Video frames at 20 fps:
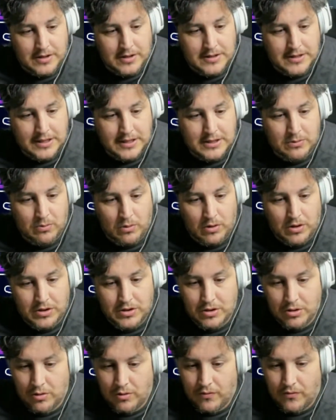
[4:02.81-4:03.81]
6'1,
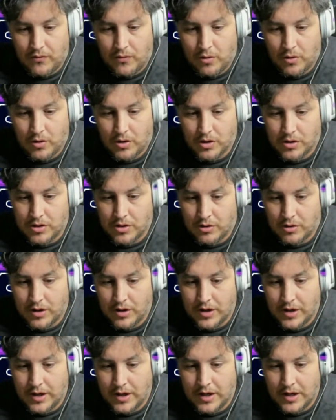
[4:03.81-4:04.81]
204,
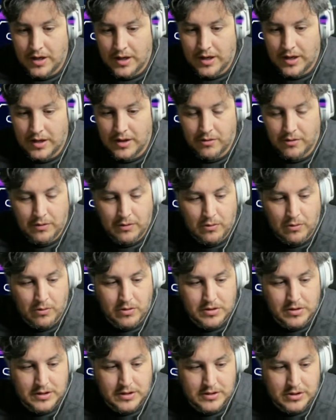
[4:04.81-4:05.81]
30 and three
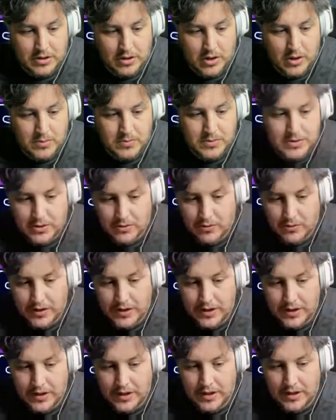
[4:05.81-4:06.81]
quarters inch arms,
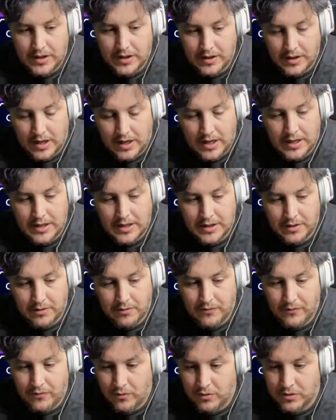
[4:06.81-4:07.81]
3, 9 and
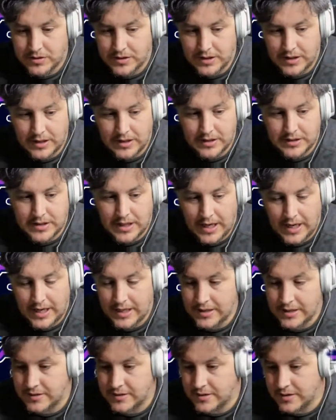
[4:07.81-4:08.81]
three fourths inch
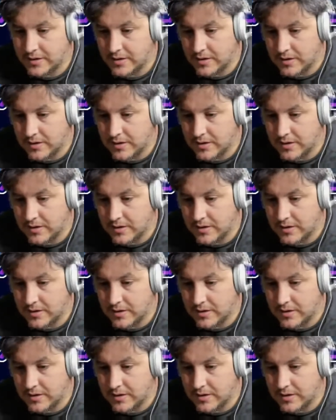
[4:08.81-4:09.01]
hands.